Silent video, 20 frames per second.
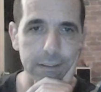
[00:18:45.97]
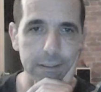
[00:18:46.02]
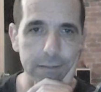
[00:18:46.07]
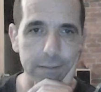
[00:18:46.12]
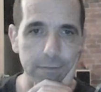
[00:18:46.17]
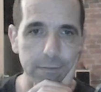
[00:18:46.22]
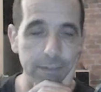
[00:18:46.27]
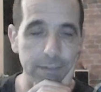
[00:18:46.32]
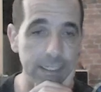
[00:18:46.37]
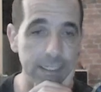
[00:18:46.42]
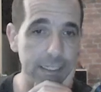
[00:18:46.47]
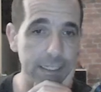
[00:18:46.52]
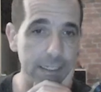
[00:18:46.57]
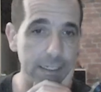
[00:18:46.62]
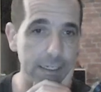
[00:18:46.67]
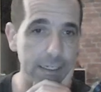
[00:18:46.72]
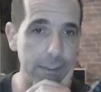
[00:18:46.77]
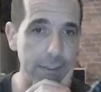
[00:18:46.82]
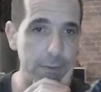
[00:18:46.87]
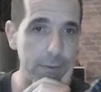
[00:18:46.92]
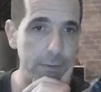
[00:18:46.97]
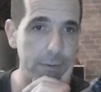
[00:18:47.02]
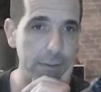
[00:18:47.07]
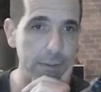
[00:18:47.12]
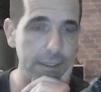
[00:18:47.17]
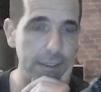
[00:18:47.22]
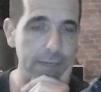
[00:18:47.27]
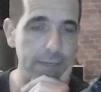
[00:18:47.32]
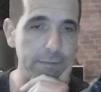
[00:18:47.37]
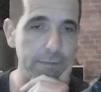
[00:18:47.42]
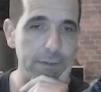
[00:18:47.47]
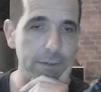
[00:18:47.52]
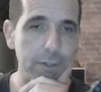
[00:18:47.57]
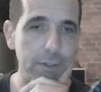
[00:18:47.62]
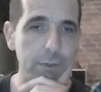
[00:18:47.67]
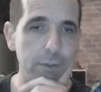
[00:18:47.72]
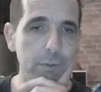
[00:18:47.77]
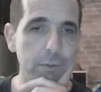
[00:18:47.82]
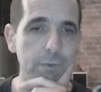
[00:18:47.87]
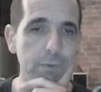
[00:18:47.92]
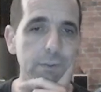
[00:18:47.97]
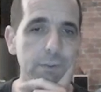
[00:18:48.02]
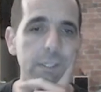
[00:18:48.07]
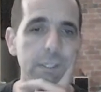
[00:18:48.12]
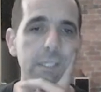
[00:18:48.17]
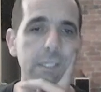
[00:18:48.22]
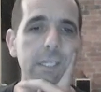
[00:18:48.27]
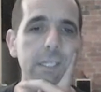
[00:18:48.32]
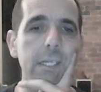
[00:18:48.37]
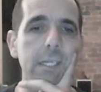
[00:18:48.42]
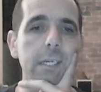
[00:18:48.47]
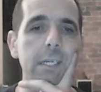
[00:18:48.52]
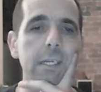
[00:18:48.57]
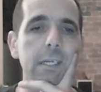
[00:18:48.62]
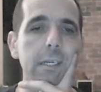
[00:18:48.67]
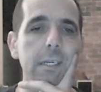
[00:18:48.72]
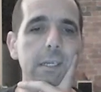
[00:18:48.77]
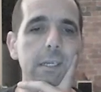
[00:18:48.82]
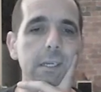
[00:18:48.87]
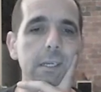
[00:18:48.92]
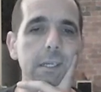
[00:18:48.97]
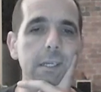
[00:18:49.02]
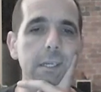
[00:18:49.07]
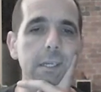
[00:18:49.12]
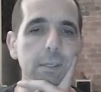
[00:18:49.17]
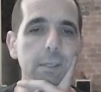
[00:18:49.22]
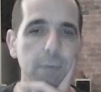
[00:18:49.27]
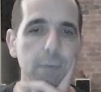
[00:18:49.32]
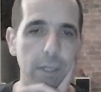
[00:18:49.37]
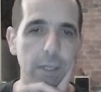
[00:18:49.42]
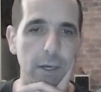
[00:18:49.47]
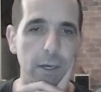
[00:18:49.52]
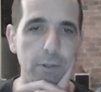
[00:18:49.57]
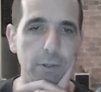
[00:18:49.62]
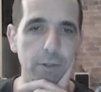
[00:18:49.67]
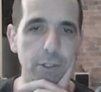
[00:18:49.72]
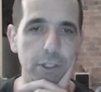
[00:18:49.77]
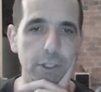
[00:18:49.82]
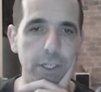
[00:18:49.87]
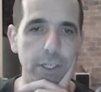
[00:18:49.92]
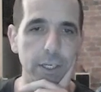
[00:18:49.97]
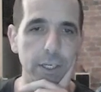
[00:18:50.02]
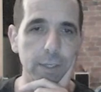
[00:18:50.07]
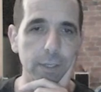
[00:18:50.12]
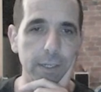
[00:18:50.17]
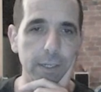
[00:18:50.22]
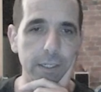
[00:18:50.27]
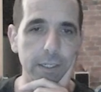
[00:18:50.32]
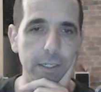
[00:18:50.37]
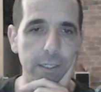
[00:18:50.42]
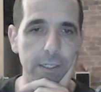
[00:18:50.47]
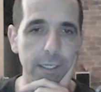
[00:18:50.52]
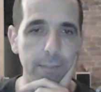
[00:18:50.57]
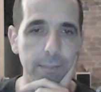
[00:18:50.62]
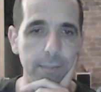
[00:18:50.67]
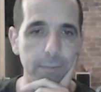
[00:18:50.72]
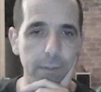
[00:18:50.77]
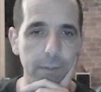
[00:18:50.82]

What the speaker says: video involves, well, I'll just show you actually.